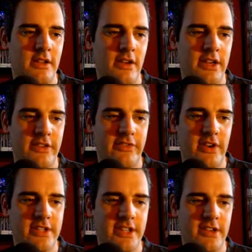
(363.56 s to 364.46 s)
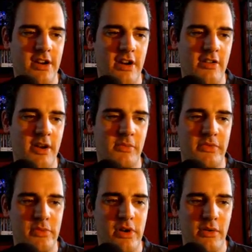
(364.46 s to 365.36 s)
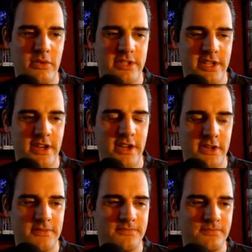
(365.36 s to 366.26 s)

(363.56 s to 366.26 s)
lining the front of the car up with where I want to go.